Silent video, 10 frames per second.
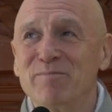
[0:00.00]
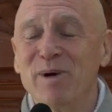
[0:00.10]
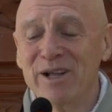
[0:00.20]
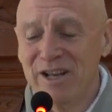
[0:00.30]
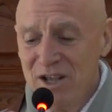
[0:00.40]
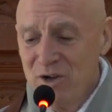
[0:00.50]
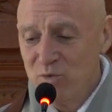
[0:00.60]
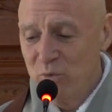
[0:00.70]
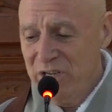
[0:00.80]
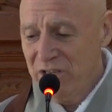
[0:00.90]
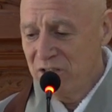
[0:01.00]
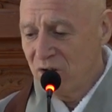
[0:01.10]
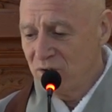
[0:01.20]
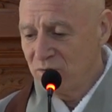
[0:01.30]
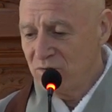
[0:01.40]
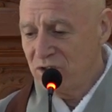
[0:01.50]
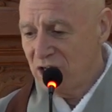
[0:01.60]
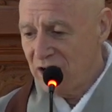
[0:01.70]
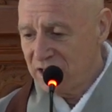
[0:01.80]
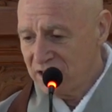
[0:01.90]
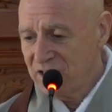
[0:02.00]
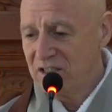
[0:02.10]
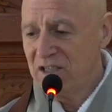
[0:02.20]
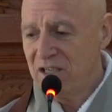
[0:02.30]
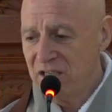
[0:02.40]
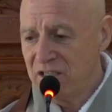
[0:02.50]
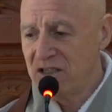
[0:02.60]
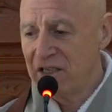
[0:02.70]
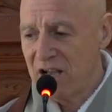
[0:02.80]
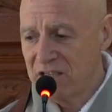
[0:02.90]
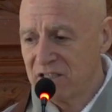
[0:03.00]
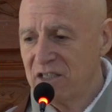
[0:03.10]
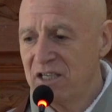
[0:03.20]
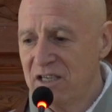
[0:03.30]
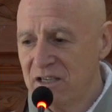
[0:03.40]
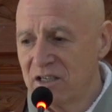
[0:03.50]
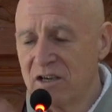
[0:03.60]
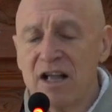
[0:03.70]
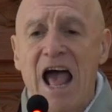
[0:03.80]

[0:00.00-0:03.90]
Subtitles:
But we don't just see, just hear.